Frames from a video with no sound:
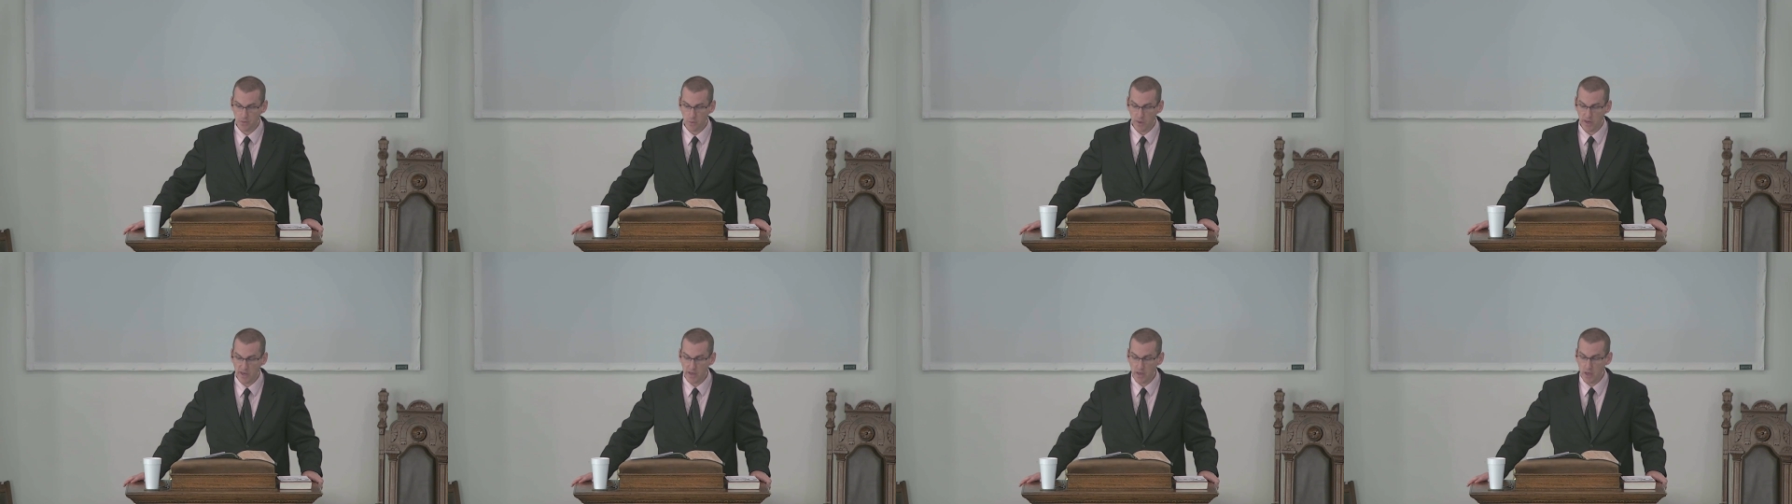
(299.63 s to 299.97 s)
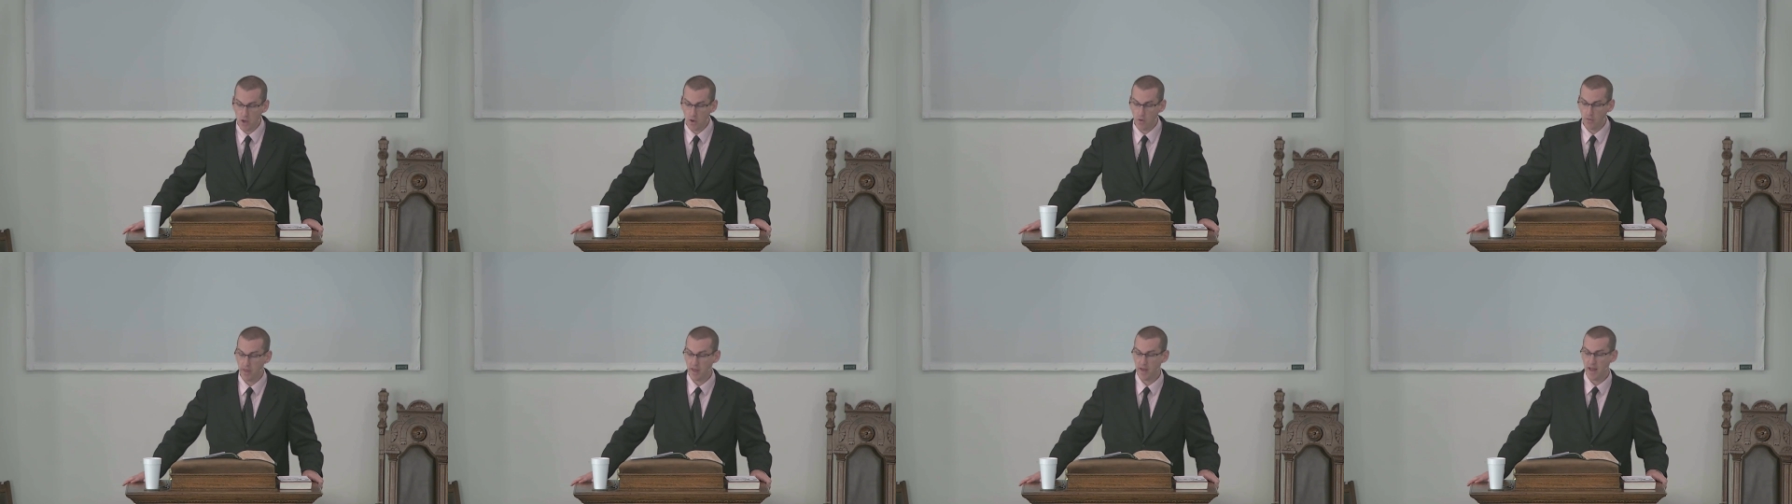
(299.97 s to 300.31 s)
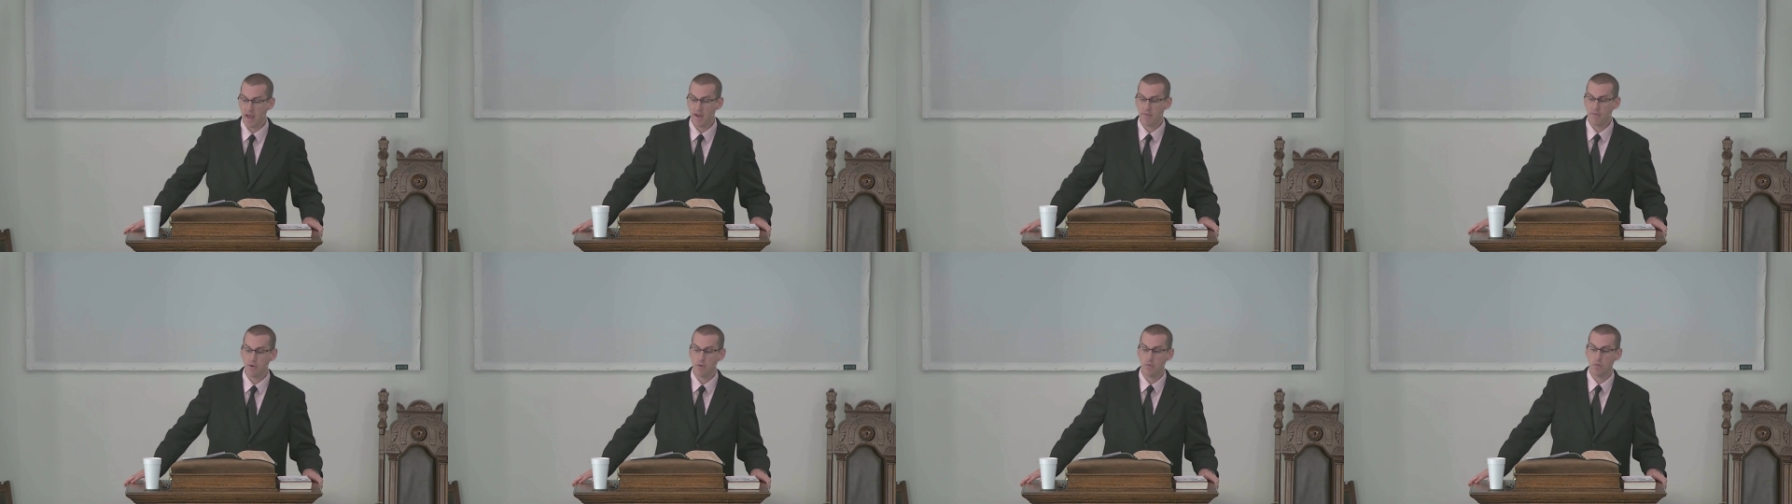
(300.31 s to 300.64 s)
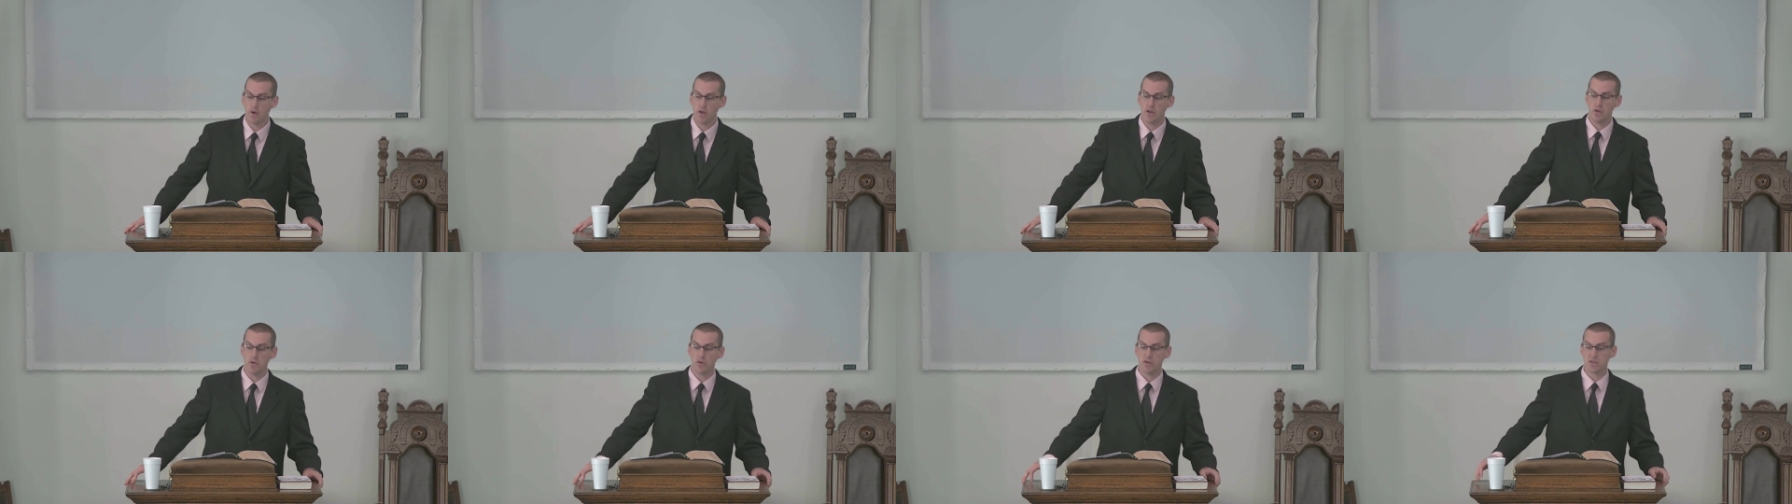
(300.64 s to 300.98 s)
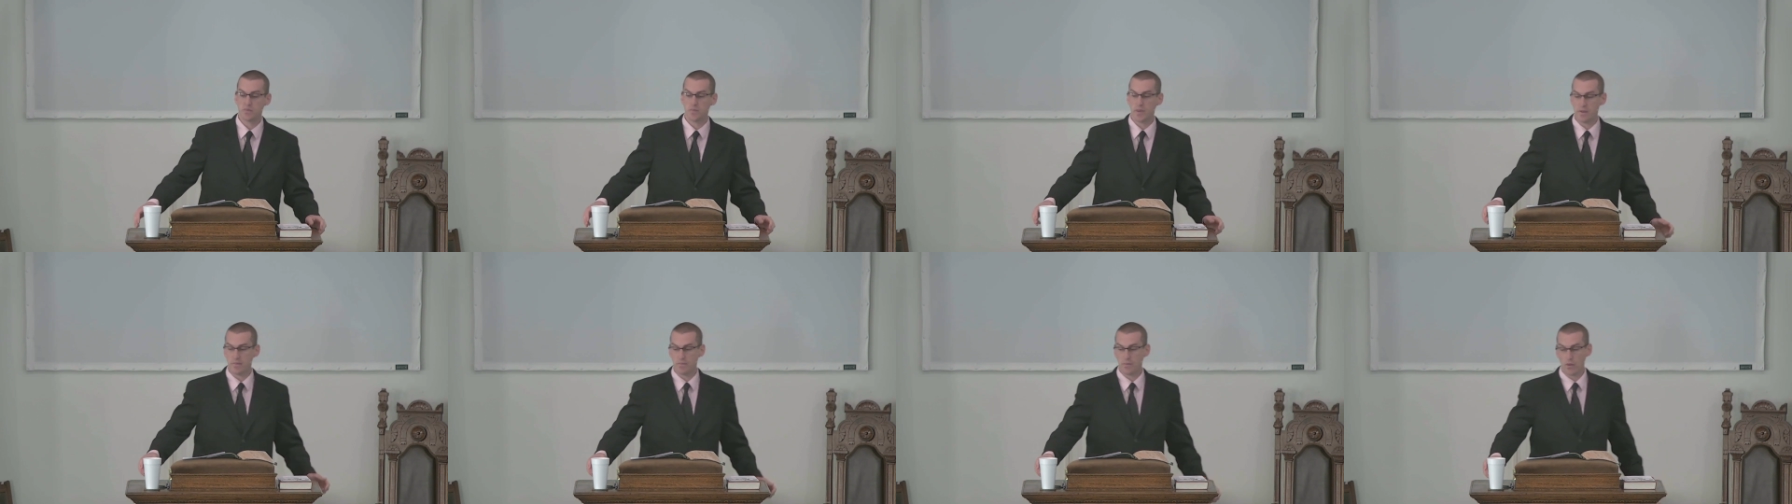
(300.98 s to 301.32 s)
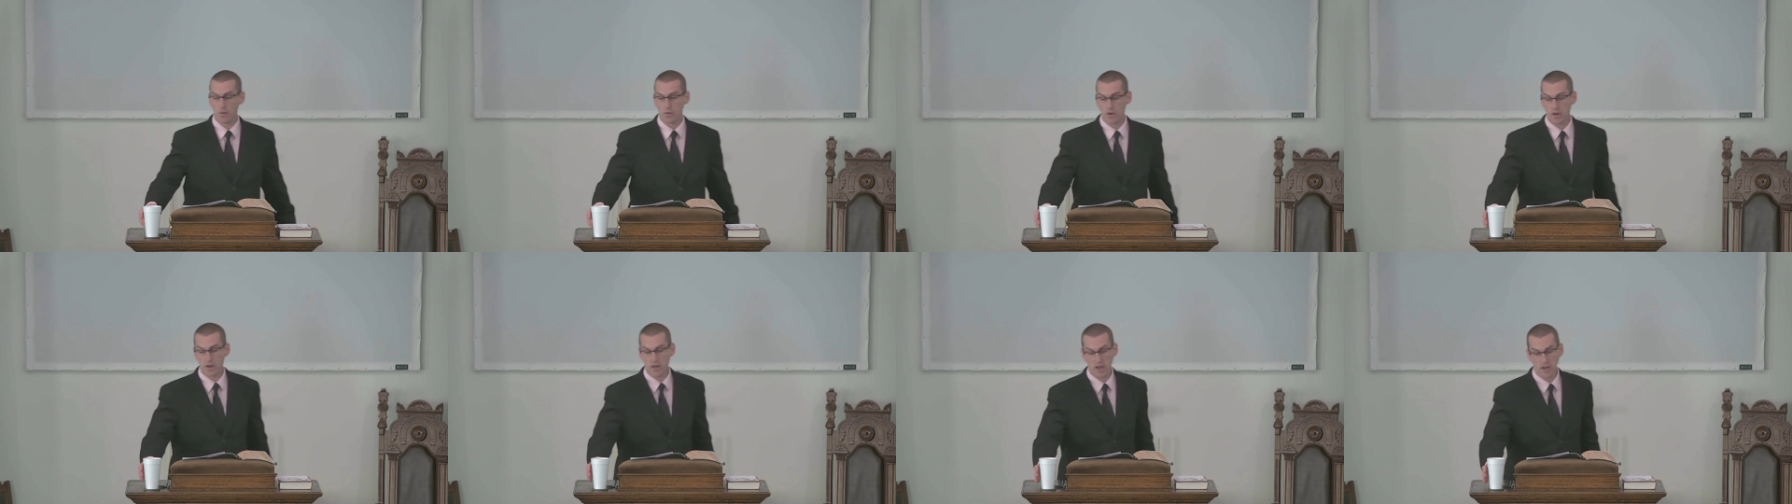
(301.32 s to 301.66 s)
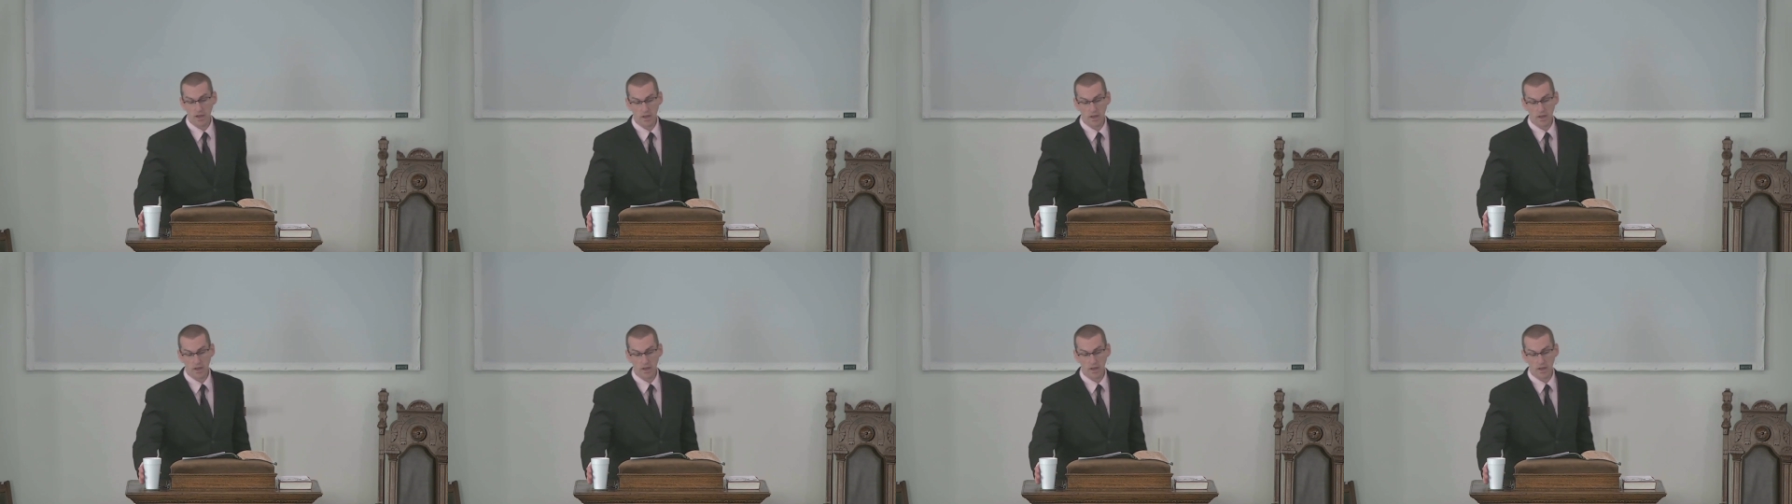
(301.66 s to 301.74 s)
We know that everyone who has been born